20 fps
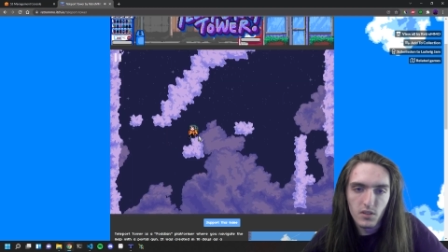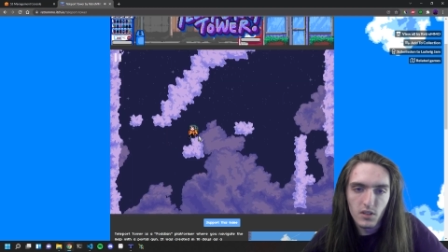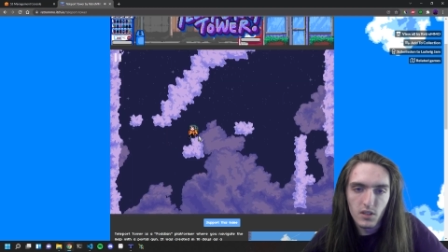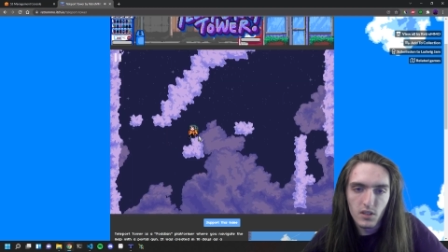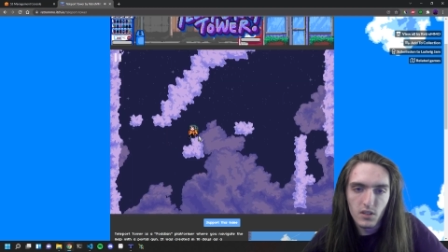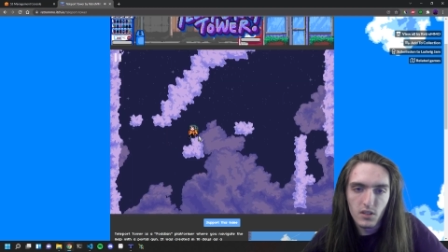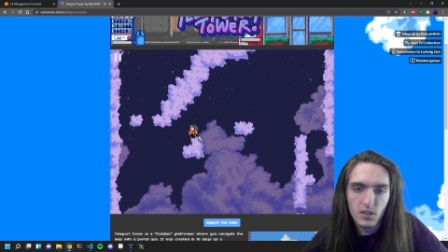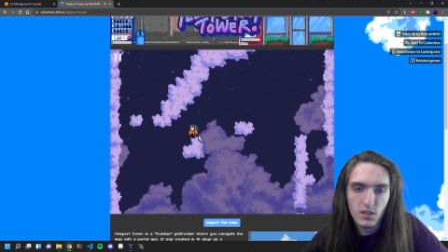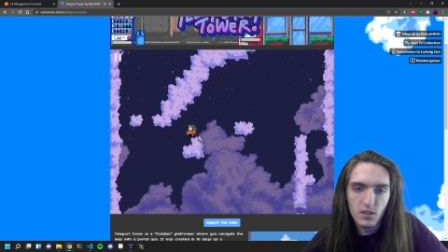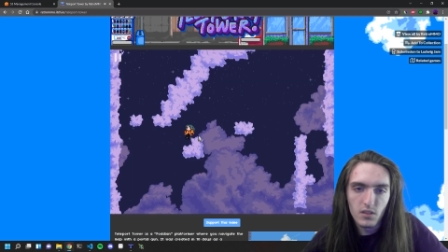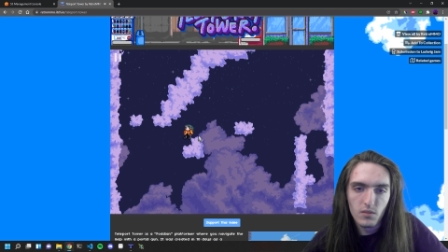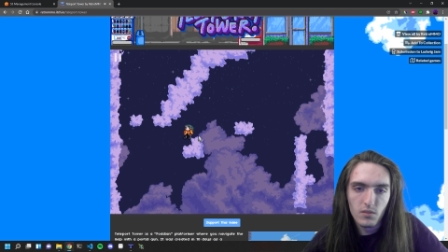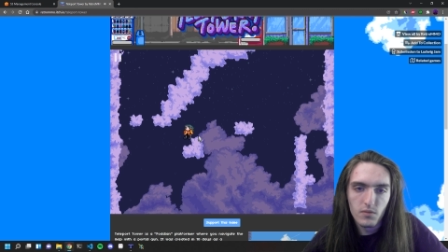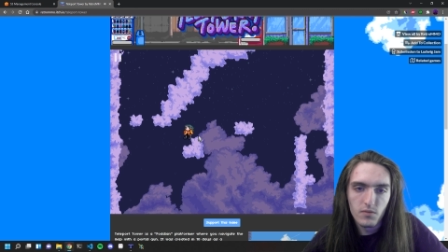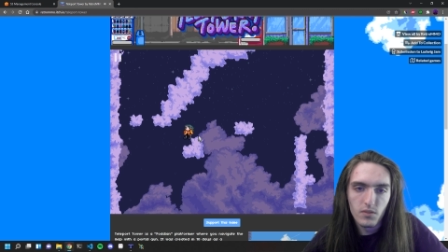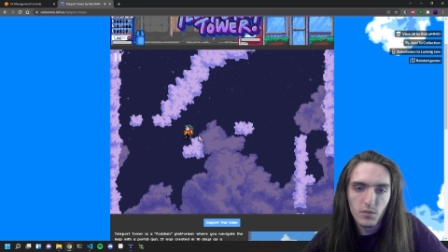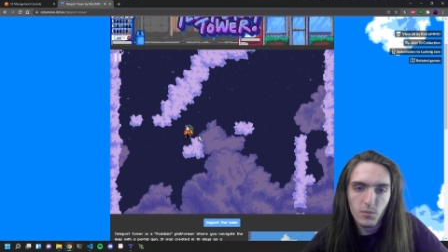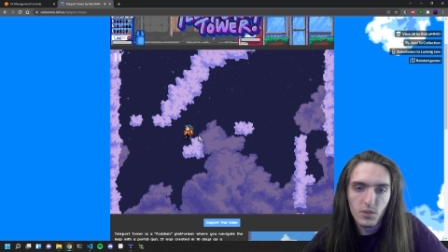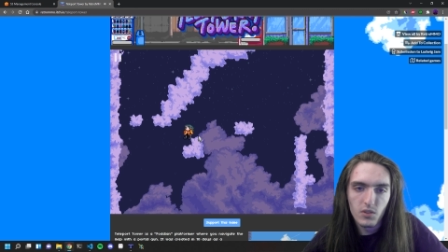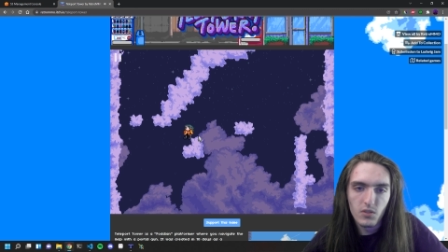
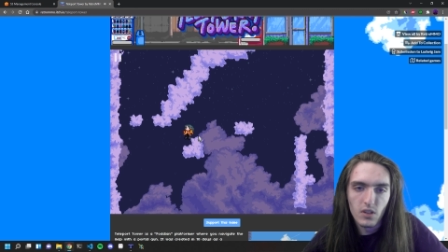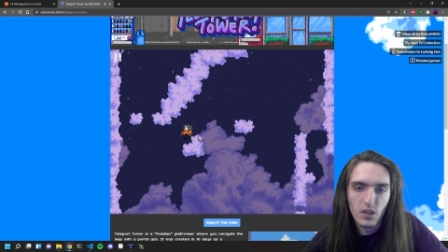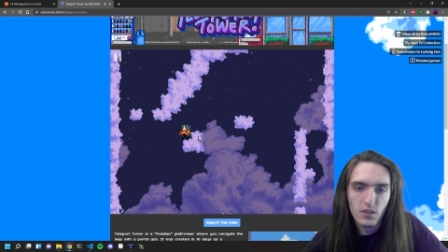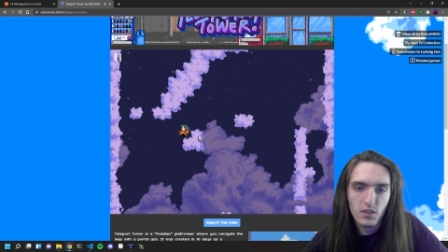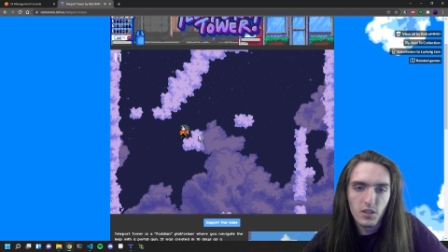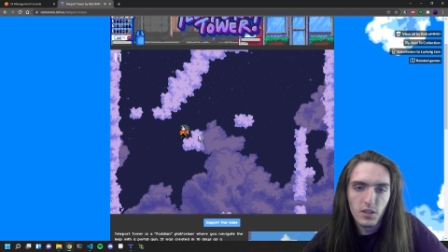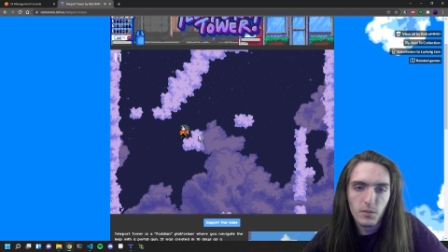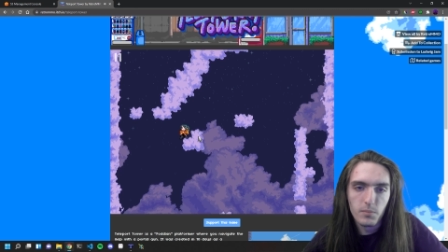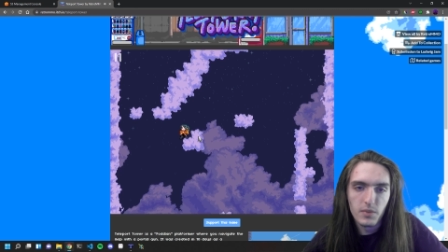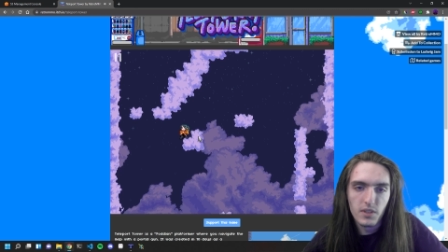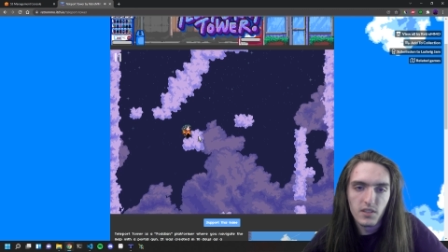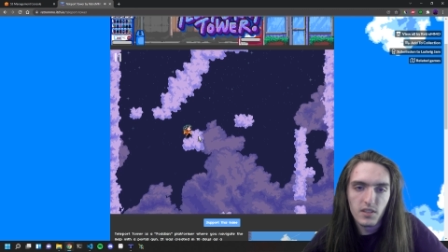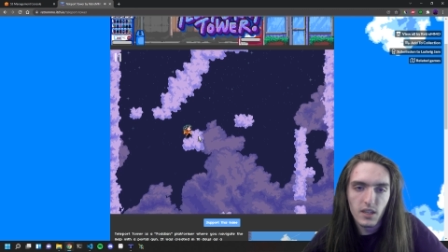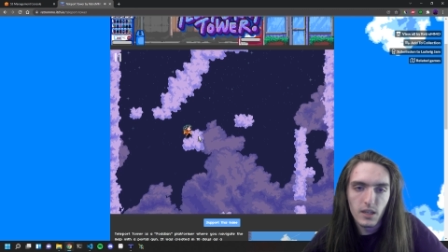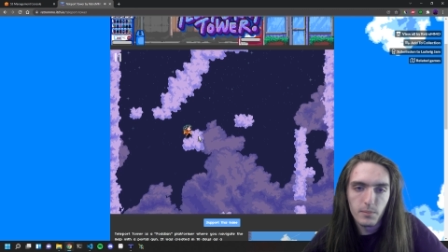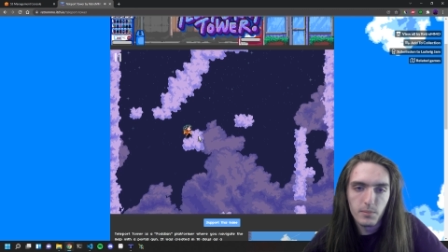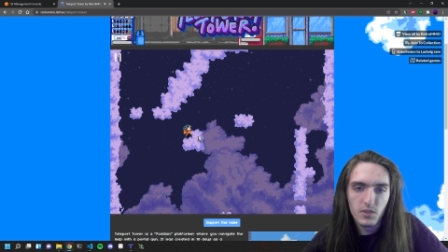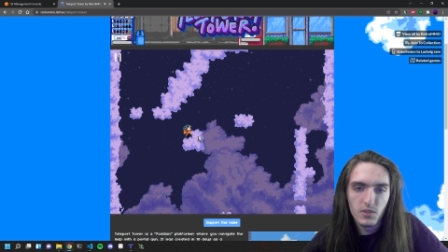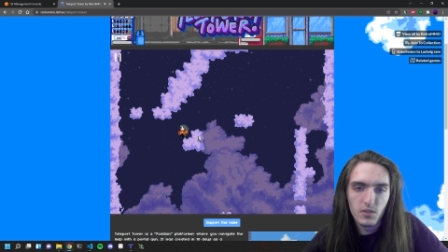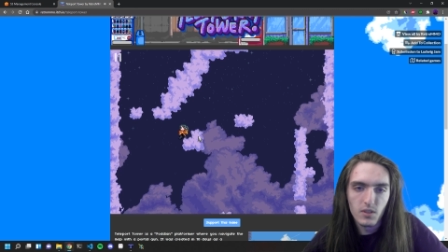from the ground up in
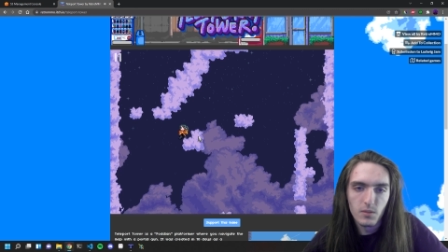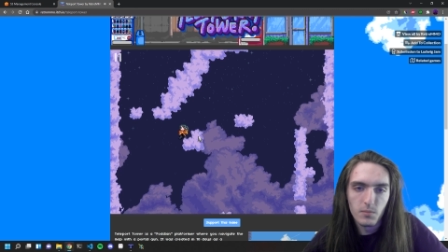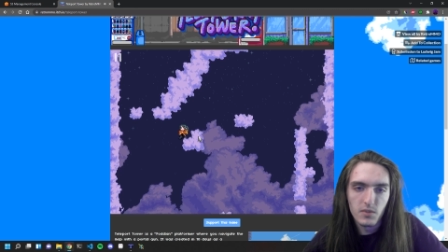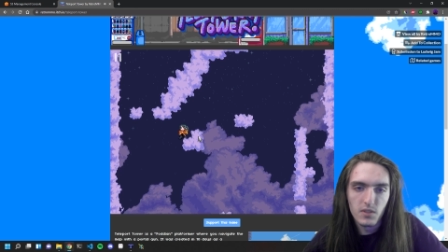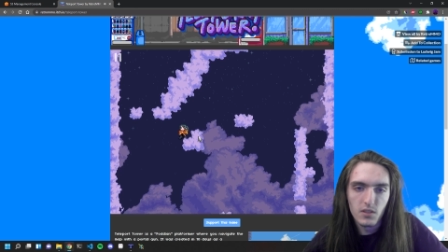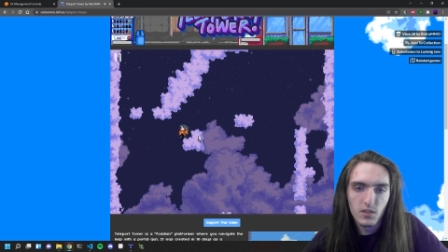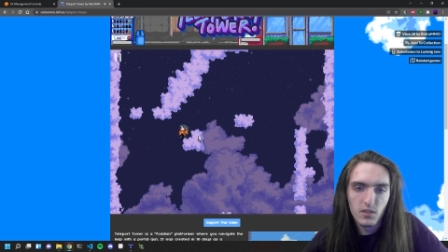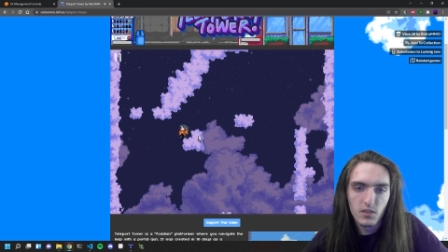TypeScript,